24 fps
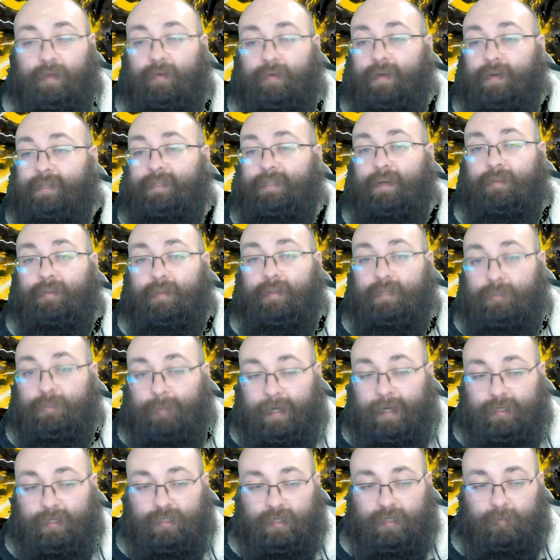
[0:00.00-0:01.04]
There is nothing
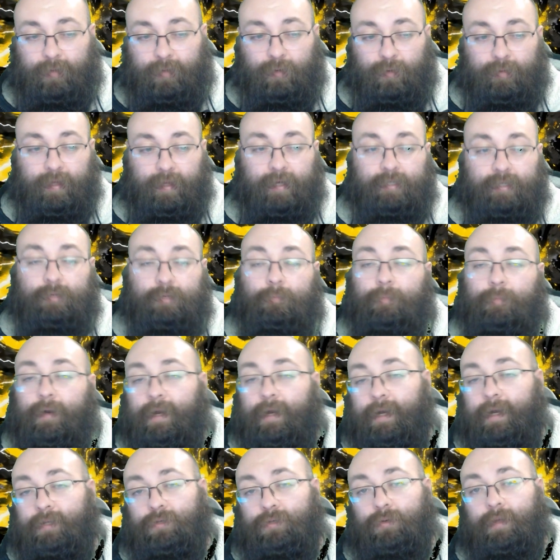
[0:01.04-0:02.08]
special about this,
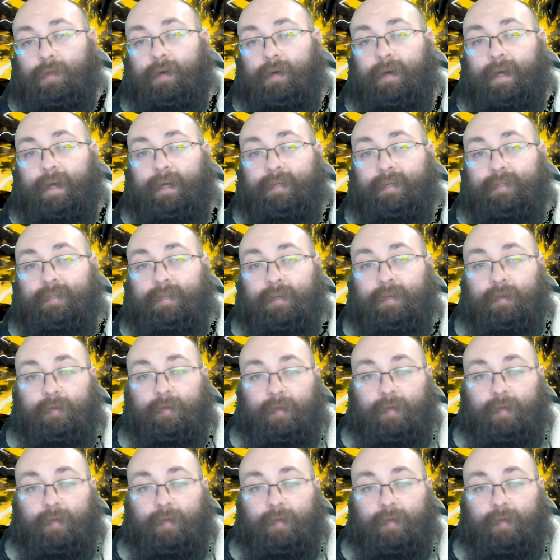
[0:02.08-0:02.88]
but it is going to let us